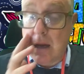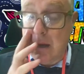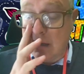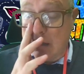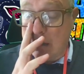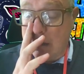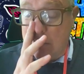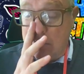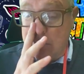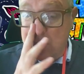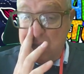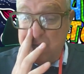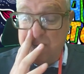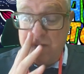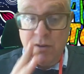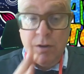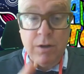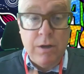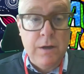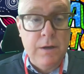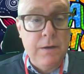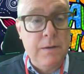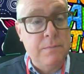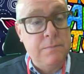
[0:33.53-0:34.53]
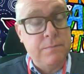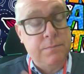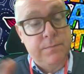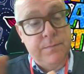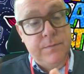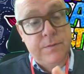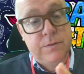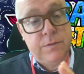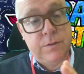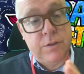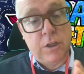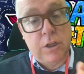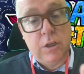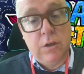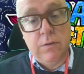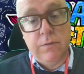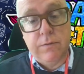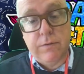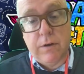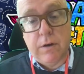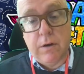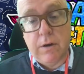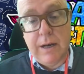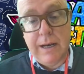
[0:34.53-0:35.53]
closed to you
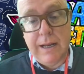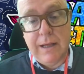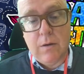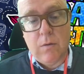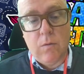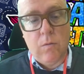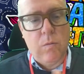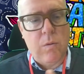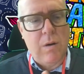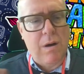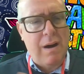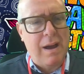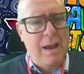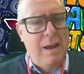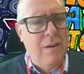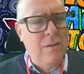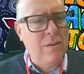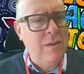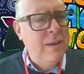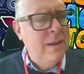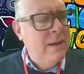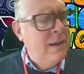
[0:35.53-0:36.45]
for a little while,